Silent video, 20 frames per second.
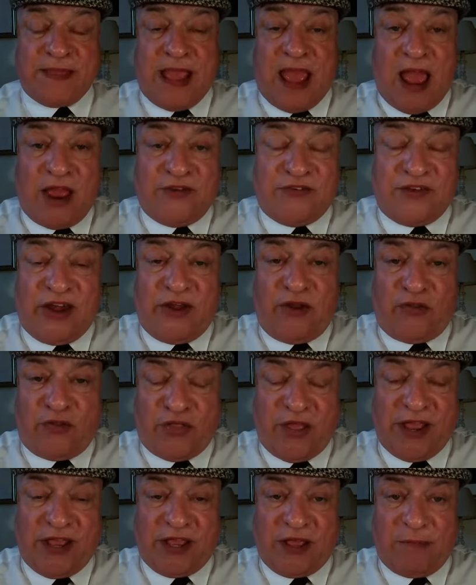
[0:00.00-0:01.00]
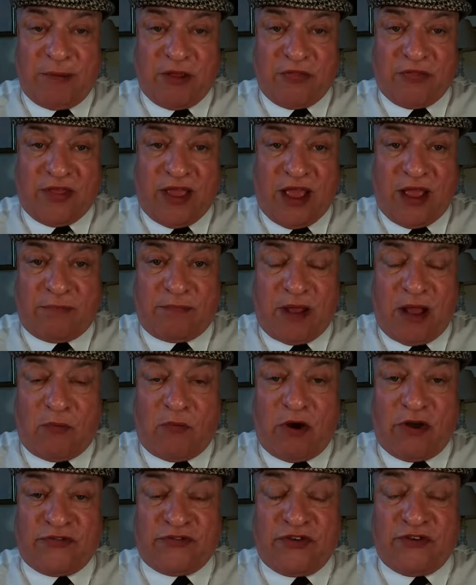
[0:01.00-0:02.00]
I did think about that, but I
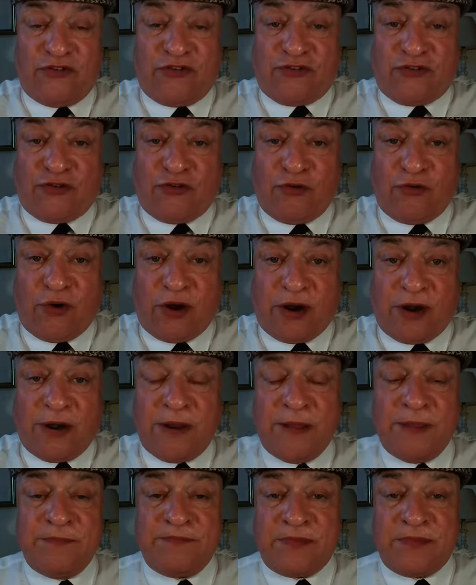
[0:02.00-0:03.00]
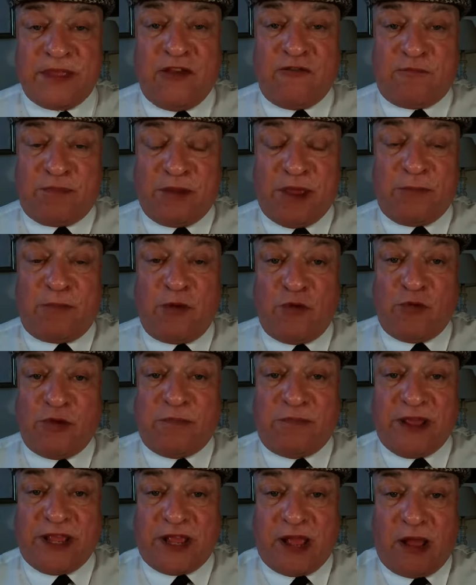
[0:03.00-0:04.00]
wasn't sure if people
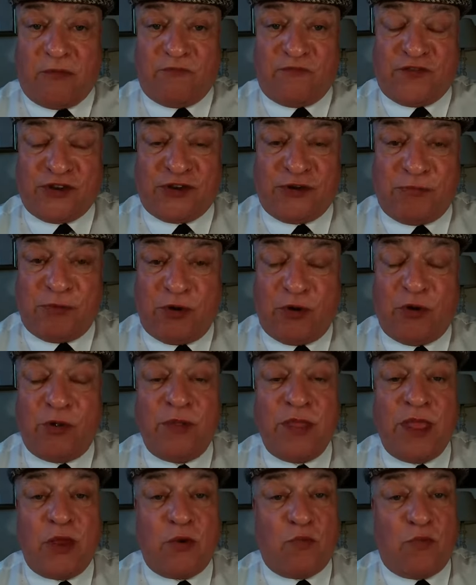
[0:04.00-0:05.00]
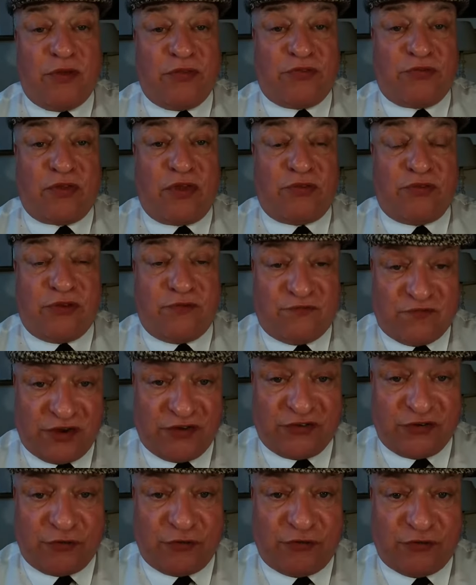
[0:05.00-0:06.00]
would be comfortable with the
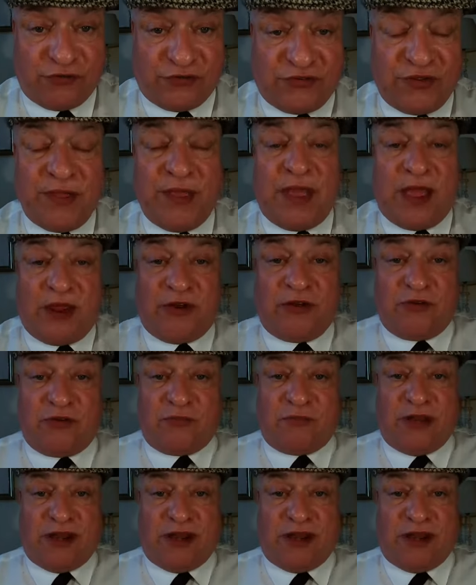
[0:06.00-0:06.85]
visuals. I don't